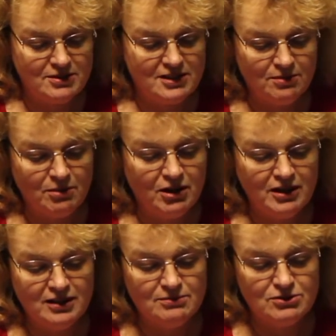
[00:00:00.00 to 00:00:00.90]
some
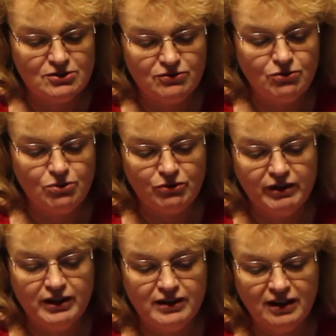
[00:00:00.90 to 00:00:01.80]
items for it.